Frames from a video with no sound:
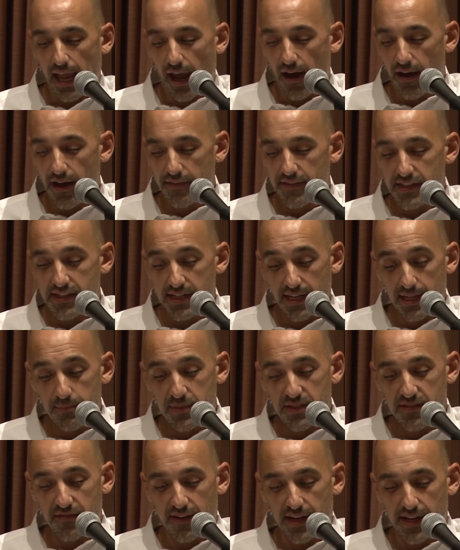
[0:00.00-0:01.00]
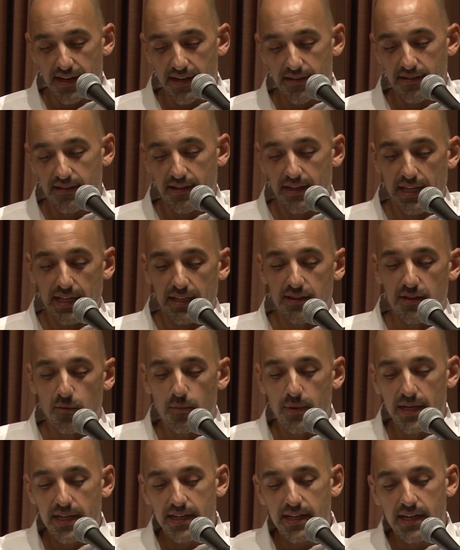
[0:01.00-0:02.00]
On the Tubbs fire, the
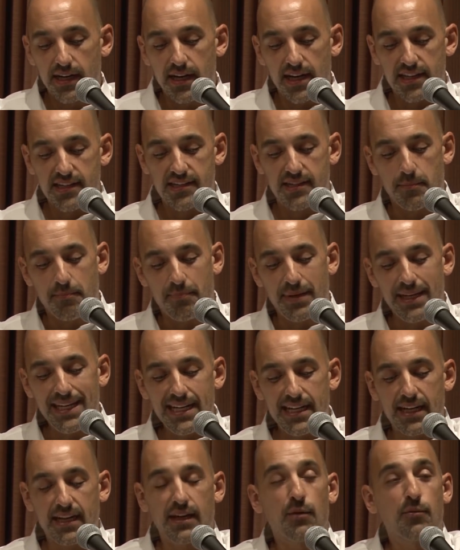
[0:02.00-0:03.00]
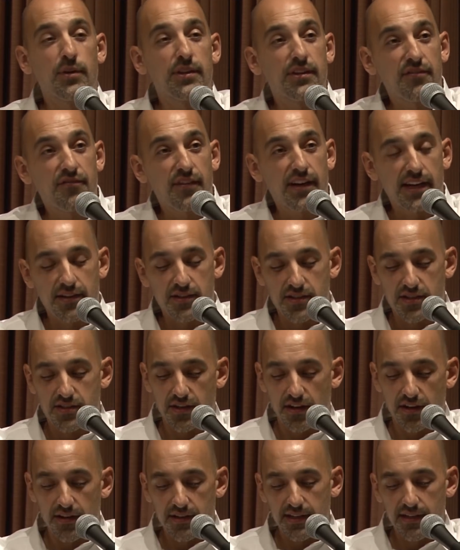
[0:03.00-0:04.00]
wind gust peak when the fire
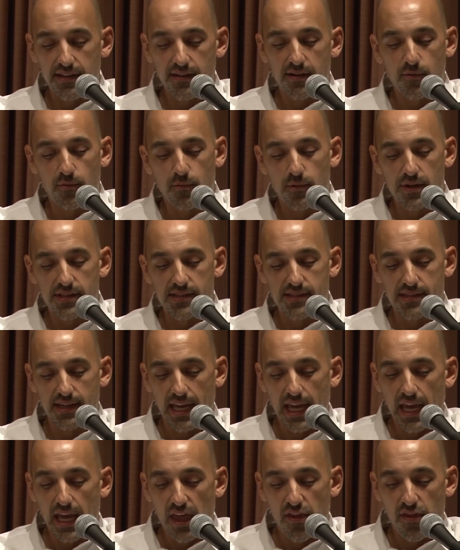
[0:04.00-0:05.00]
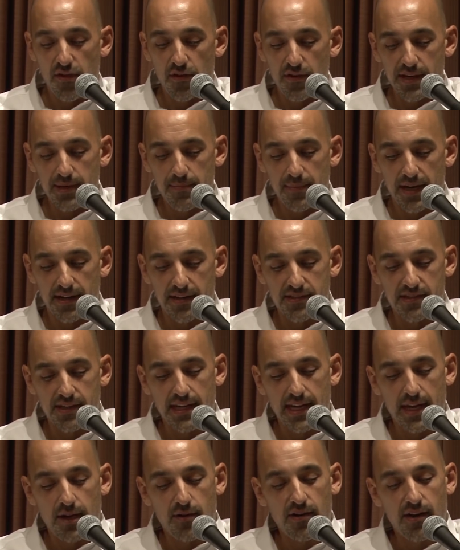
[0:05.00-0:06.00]
started was 30 miles
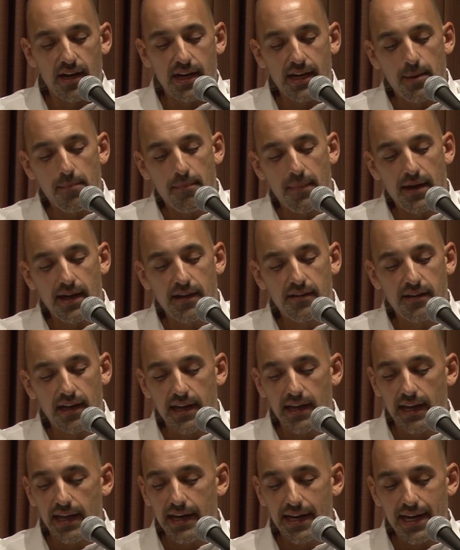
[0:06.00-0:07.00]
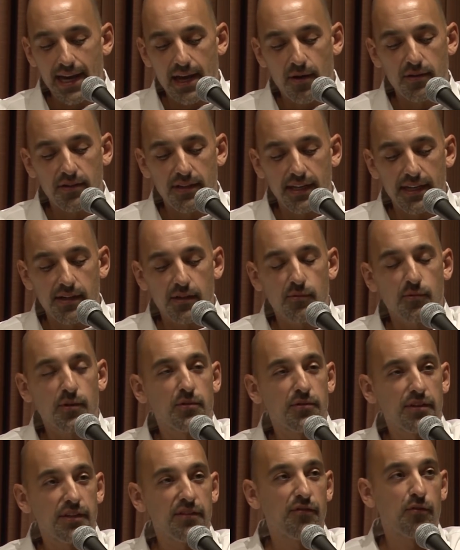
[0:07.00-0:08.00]
an hour, and an hour later were
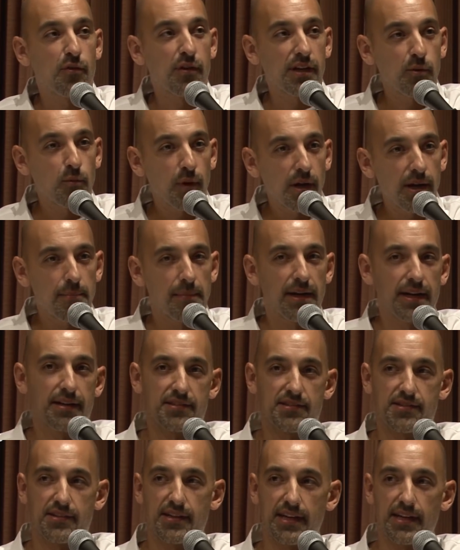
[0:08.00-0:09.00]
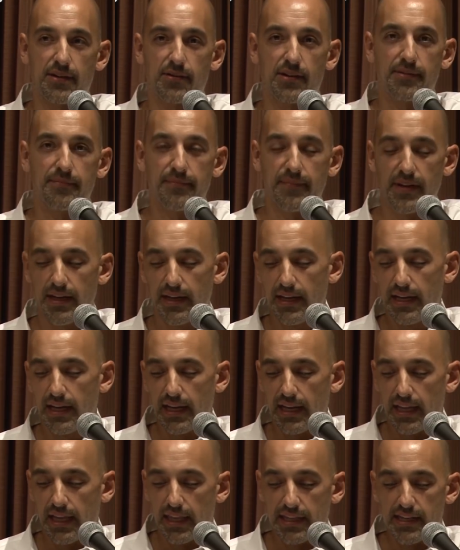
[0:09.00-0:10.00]
only 41 miles an hour.
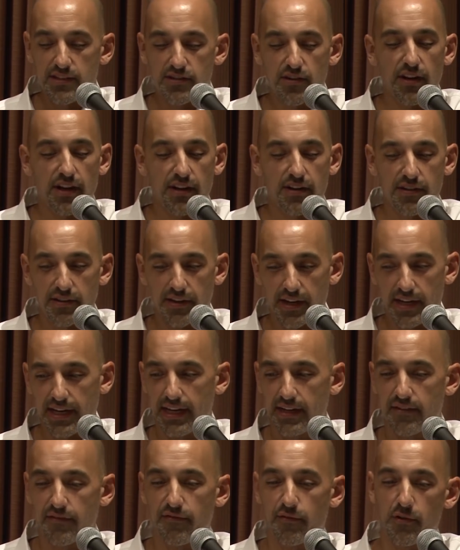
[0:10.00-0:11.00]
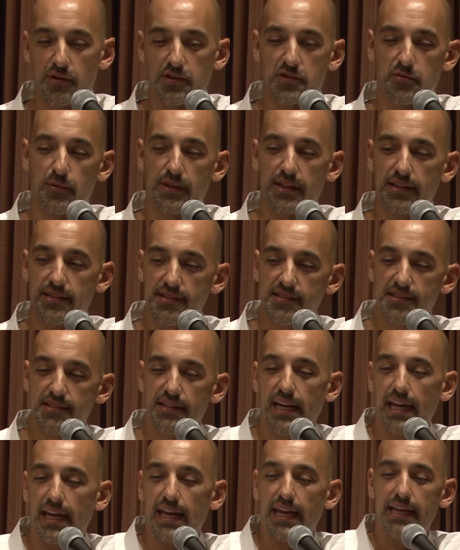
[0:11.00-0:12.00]
These are not hurricane force winds,
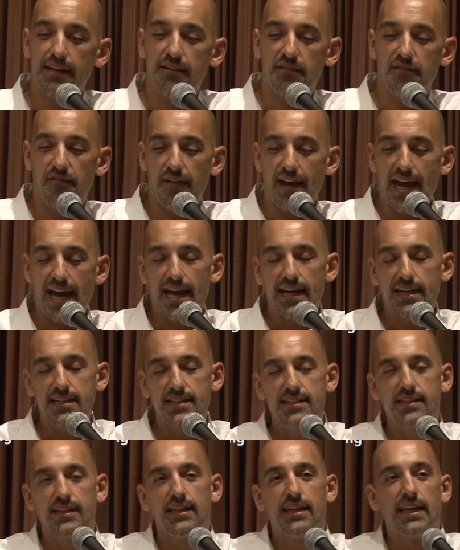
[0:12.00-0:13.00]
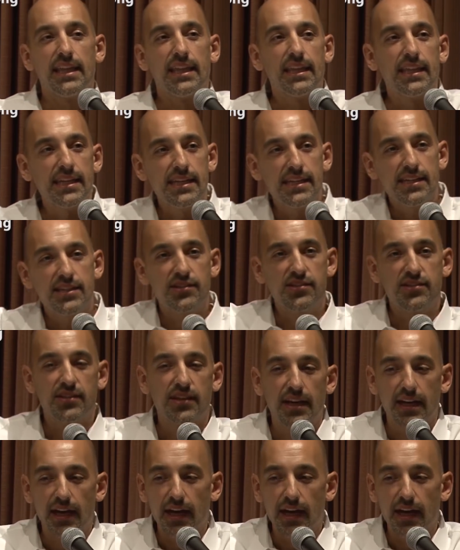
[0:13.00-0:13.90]
and in fact, these